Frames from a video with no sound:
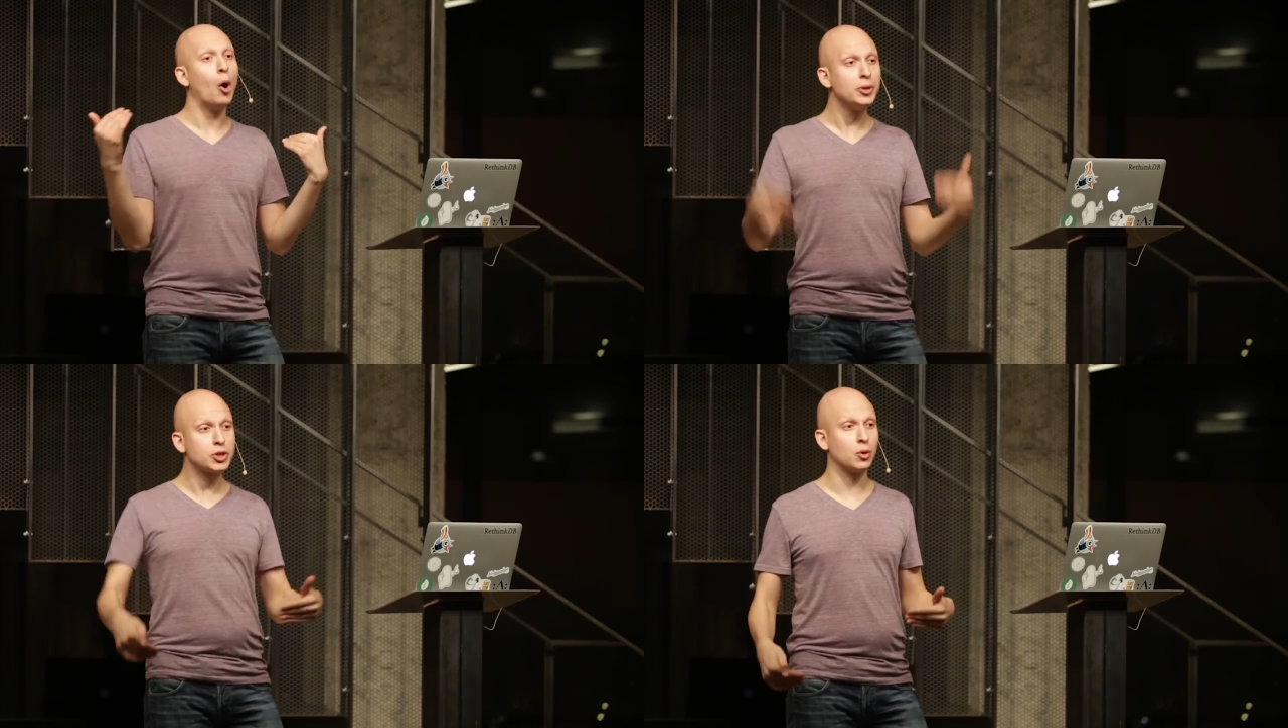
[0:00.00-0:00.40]
be
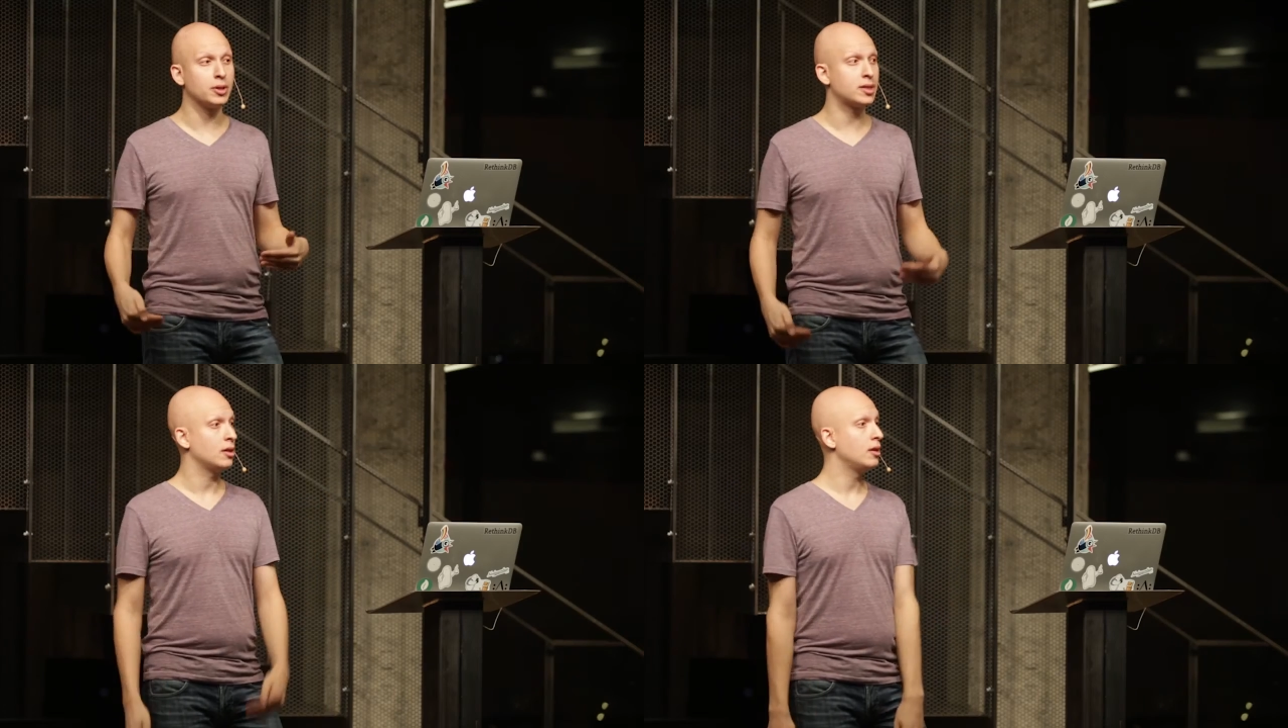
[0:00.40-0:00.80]
open
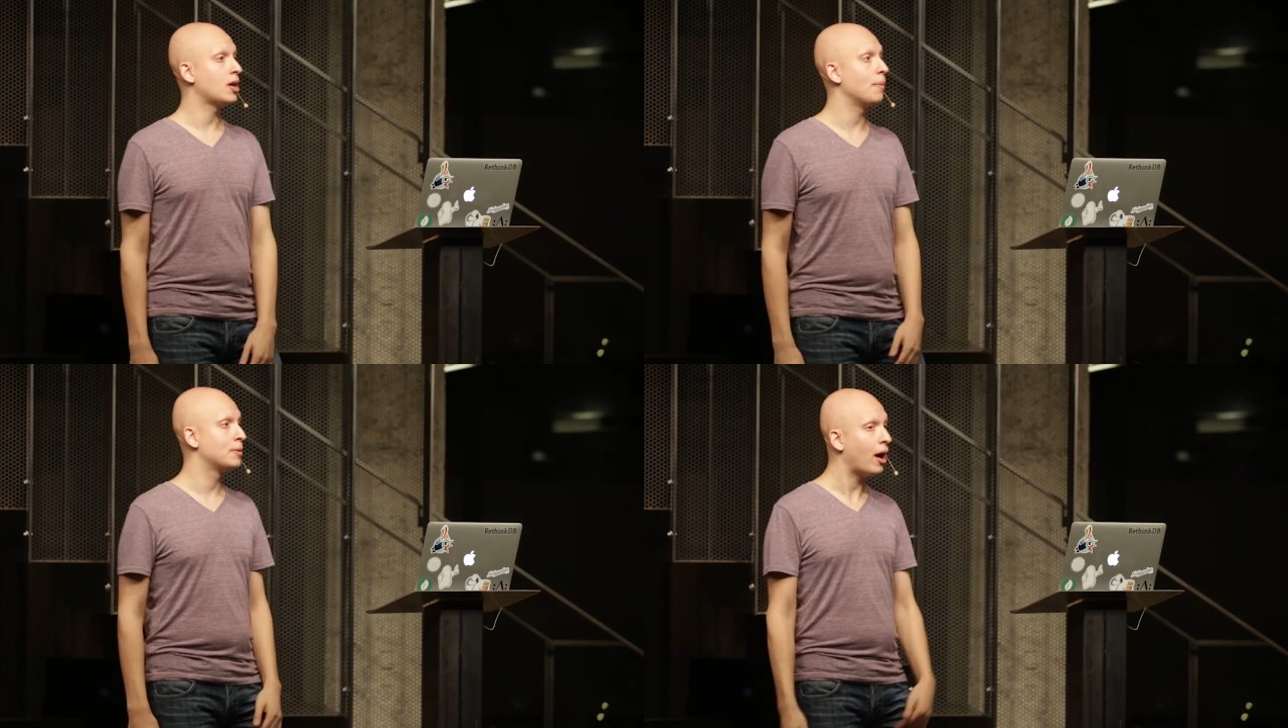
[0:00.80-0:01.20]
source,
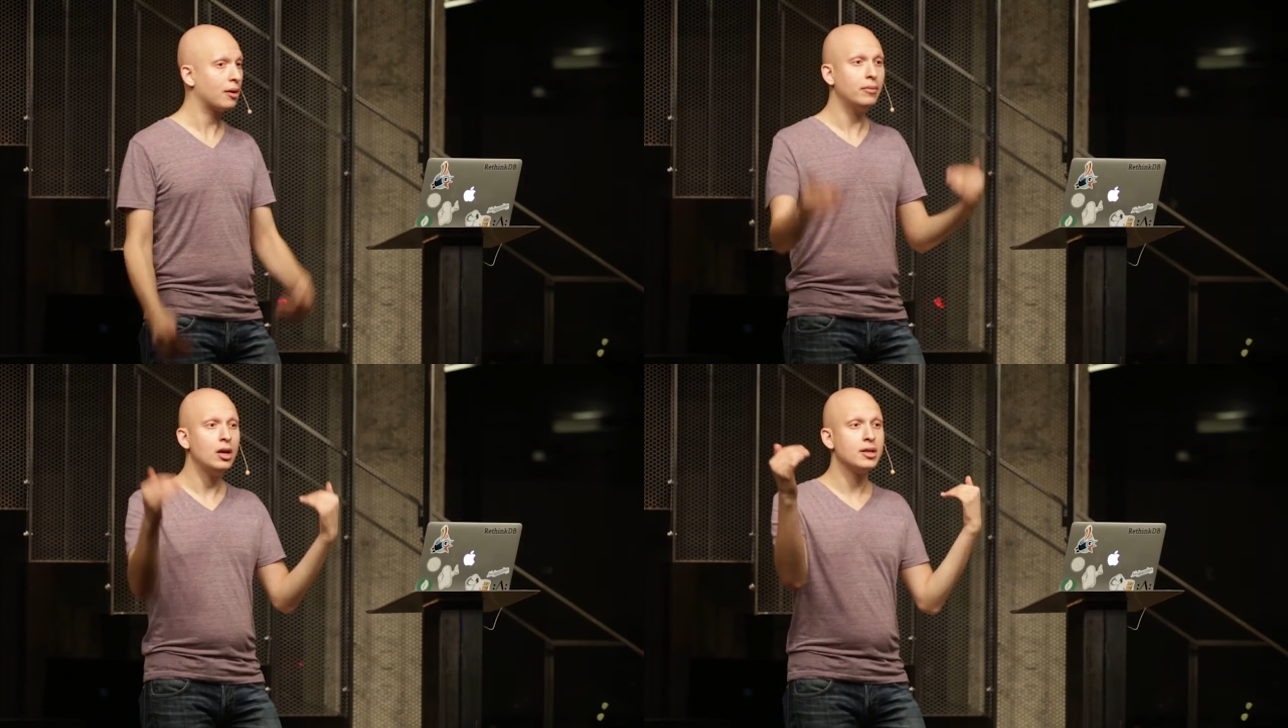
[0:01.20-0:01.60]
top to
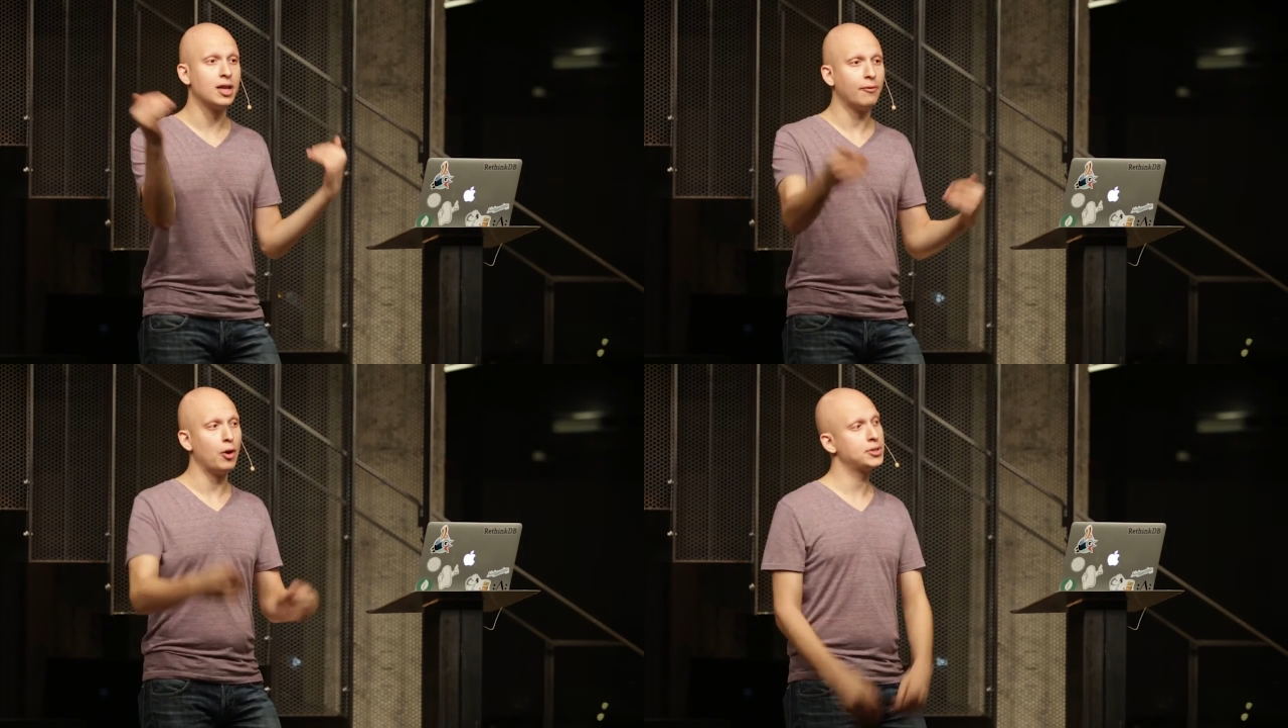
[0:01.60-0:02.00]
bottom,
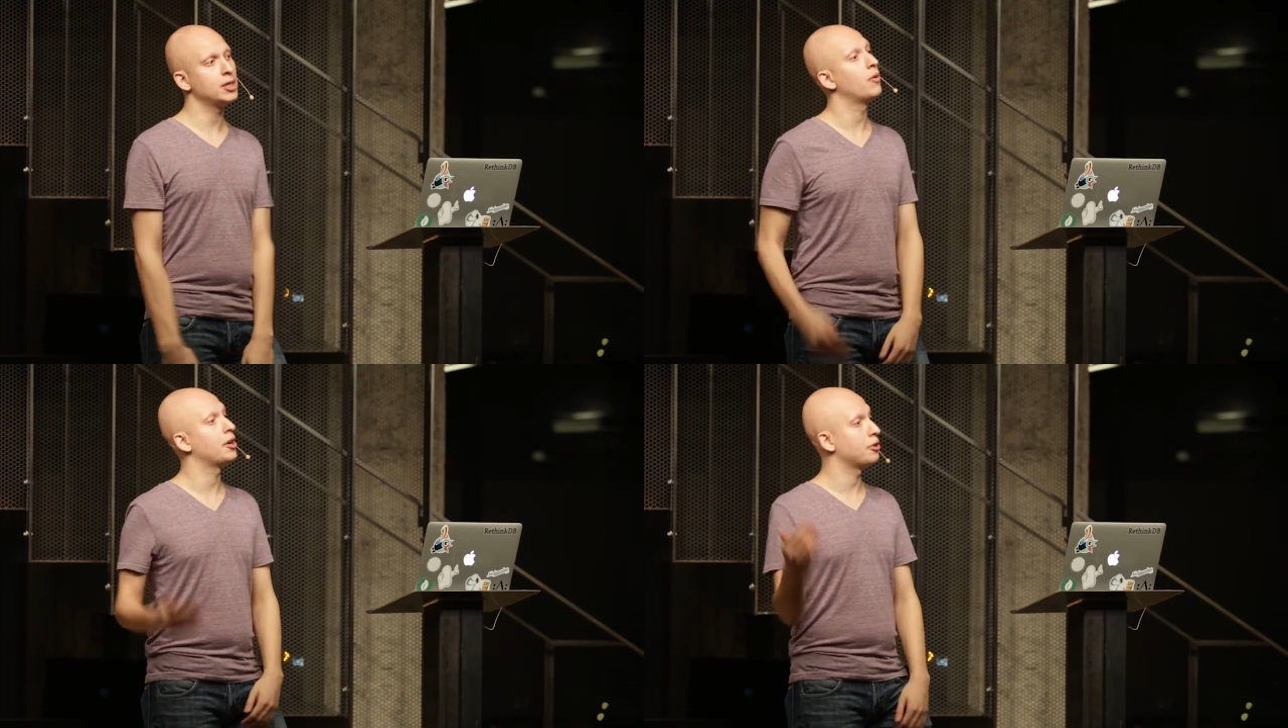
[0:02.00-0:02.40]

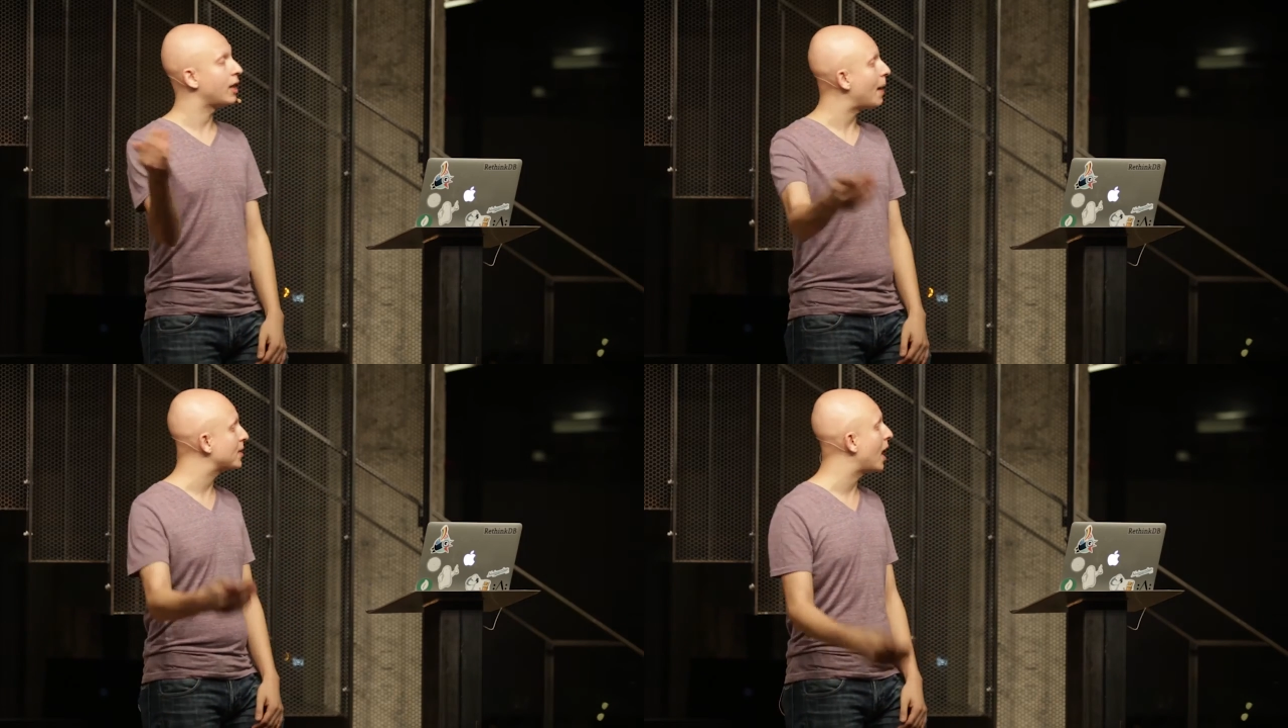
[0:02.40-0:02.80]
self-hosted, run on
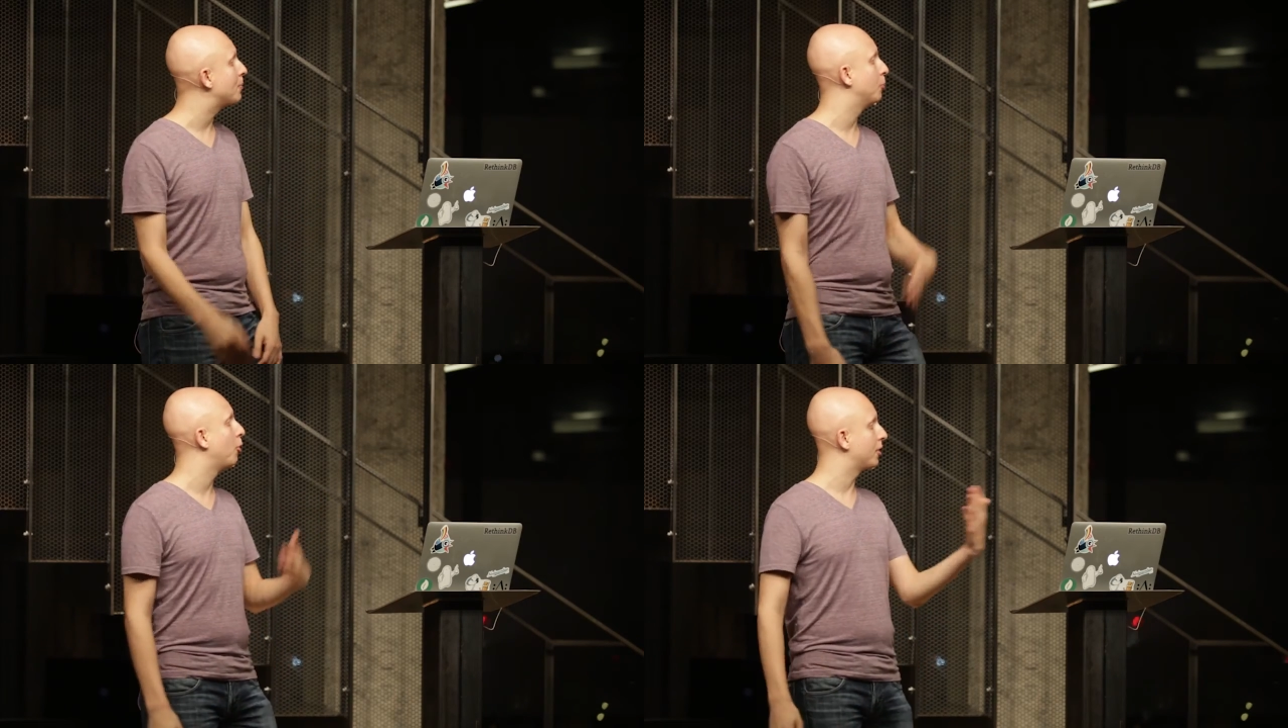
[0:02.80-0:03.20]
your
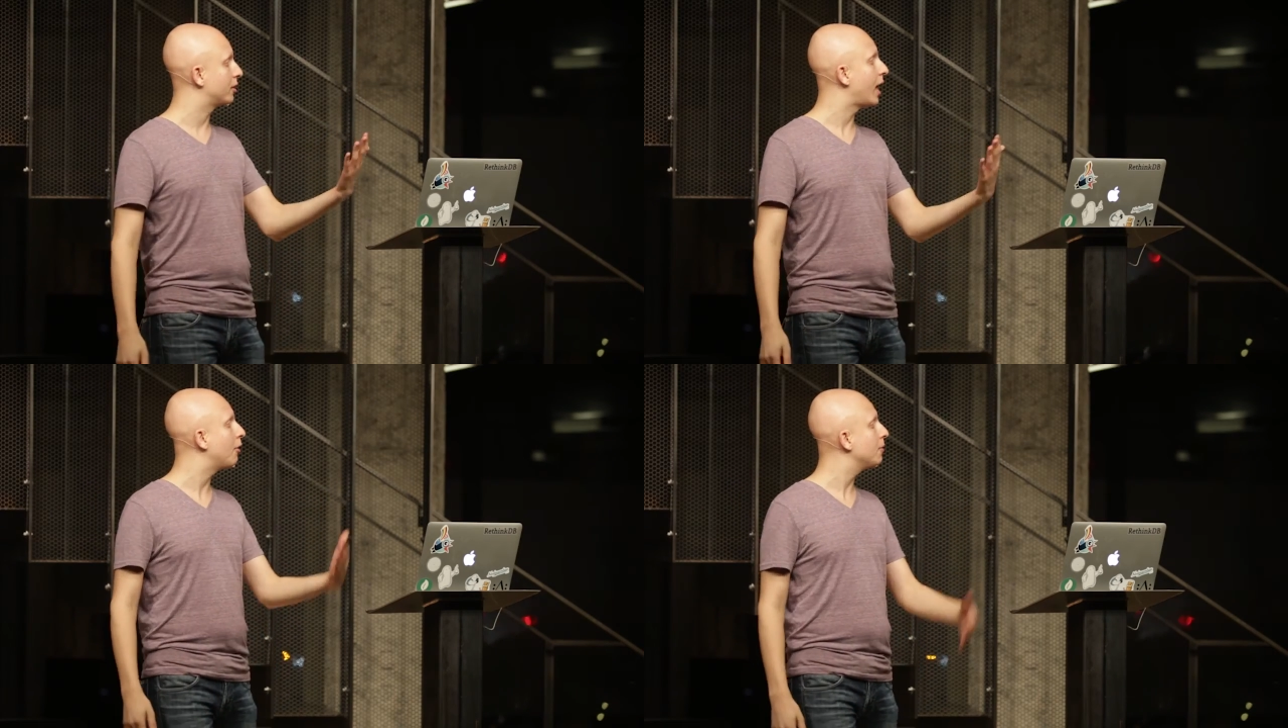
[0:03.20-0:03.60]
laptop, deployed to
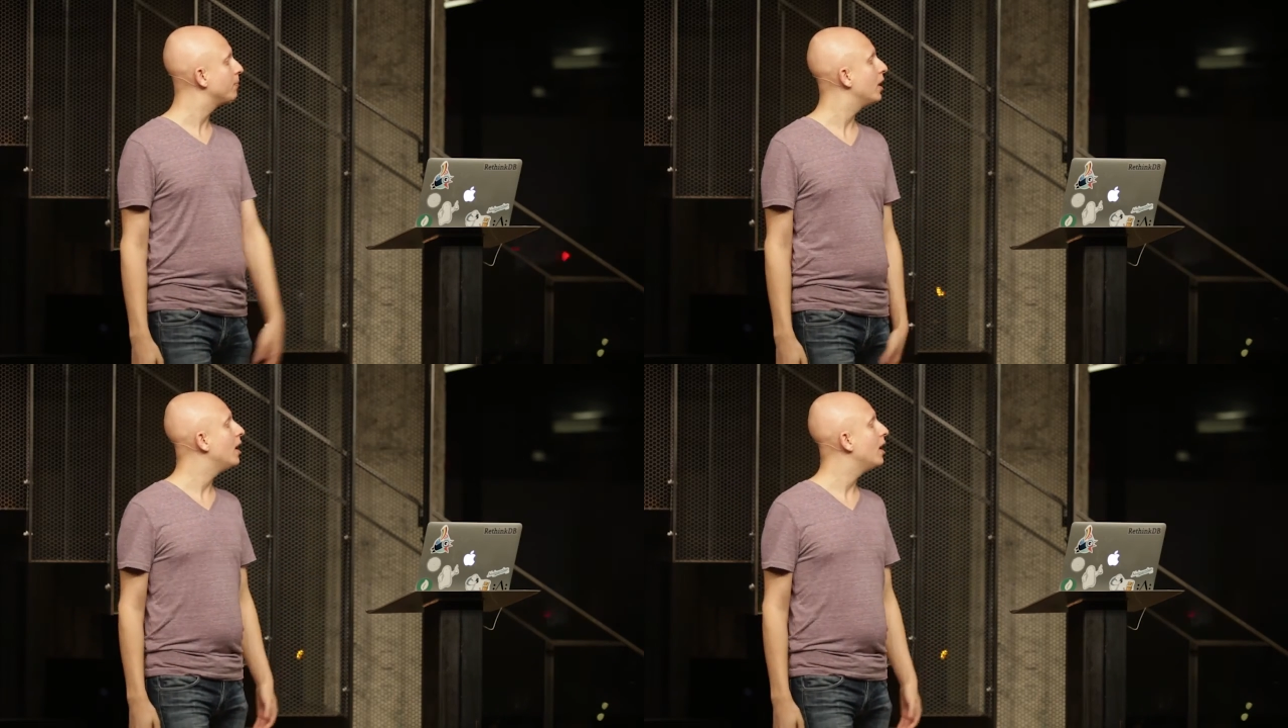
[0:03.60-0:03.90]
the cloud.